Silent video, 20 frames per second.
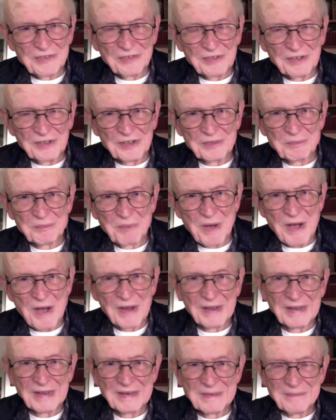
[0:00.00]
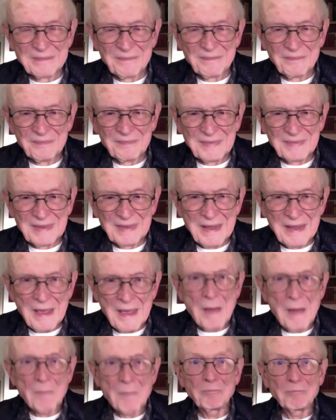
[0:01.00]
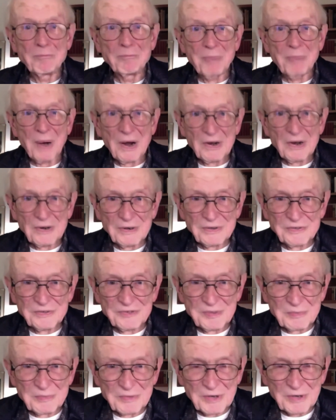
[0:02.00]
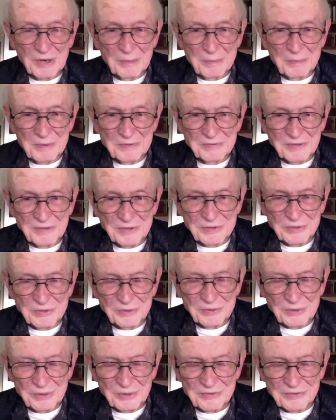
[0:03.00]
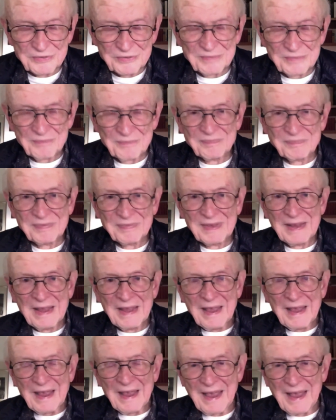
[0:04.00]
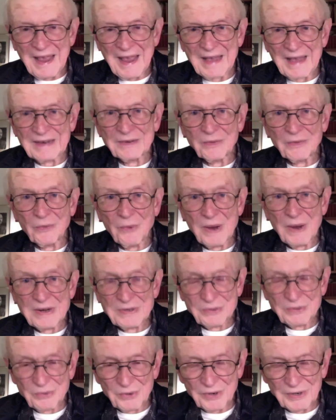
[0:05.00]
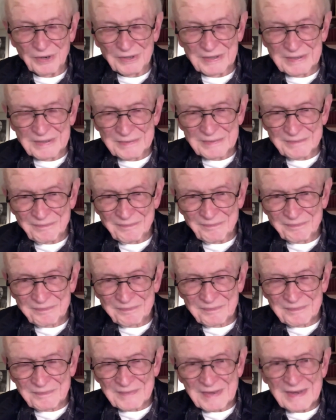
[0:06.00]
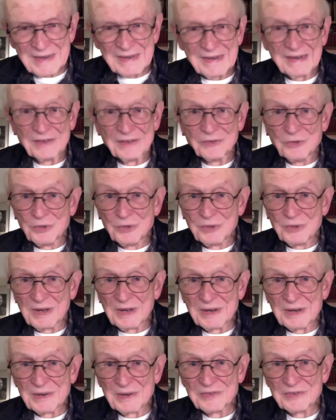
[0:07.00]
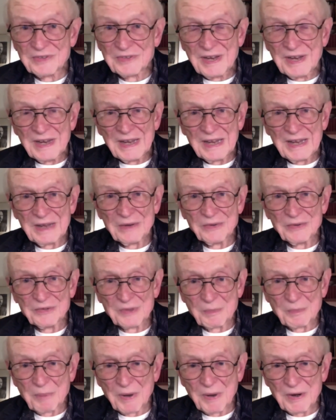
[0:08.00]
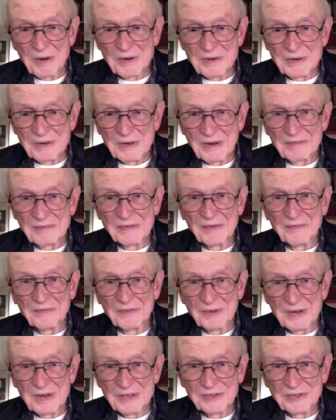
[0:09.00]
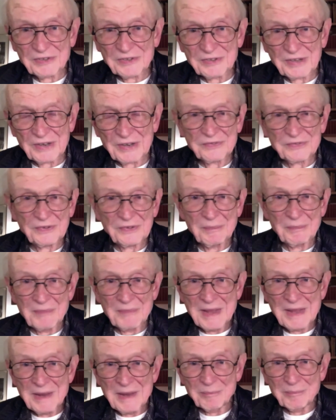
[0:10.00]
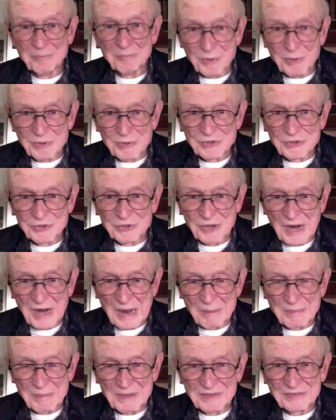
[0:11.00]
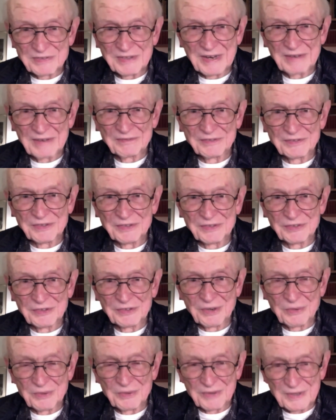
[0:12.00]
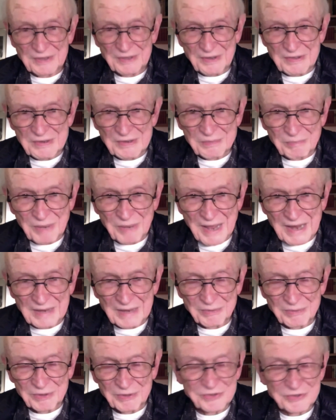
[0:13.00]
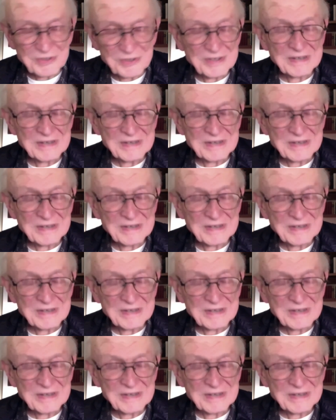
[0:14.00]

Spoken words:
his pocket, borrowed some carpentry tools, and went to work. In 2 years, he was the partner of a very successful boot shop in San Francisco with another Black merchant,